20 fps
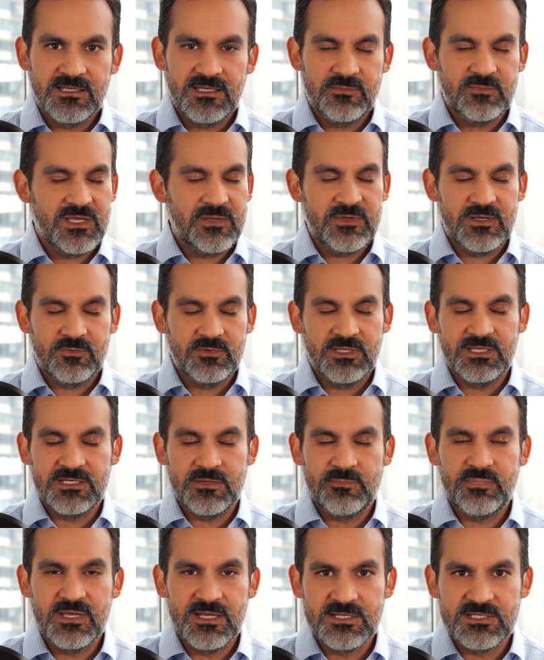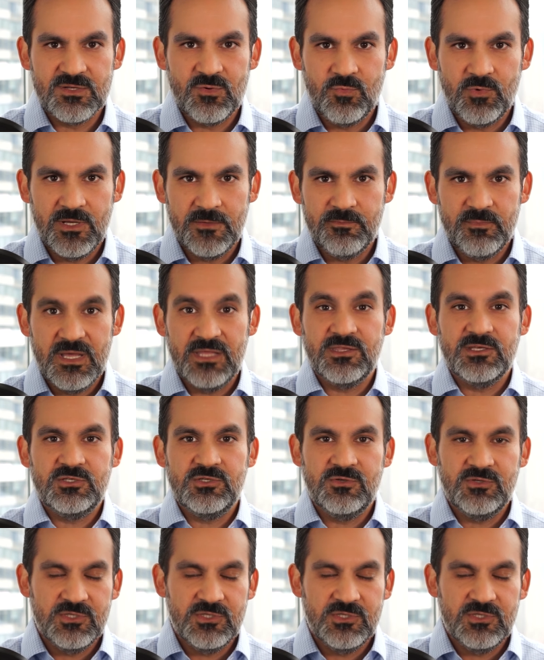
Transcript: and maybe it really depends on what method you